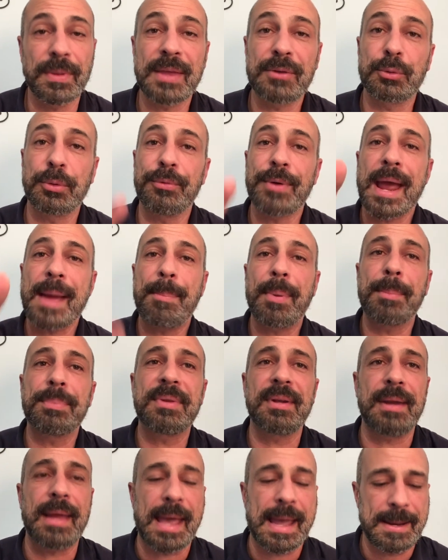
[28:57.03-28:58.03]
As we wrap up
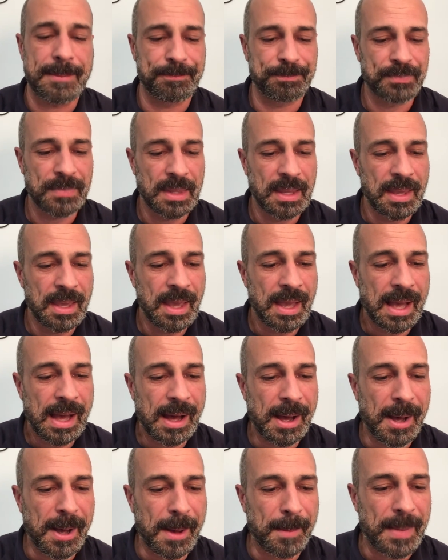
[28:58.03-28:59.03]
today,
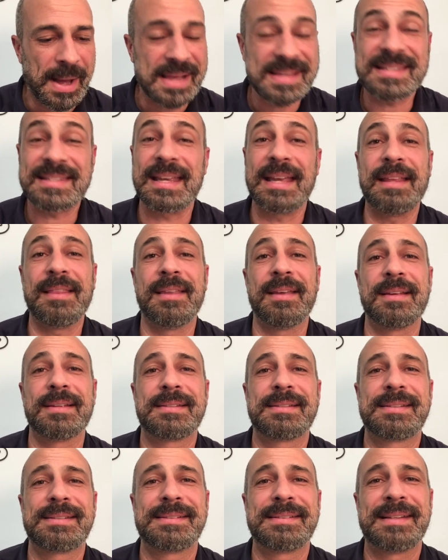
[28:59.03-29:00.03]
I say
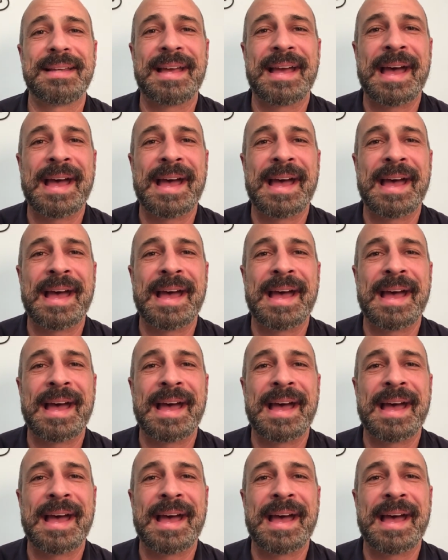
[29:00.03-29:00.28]
this.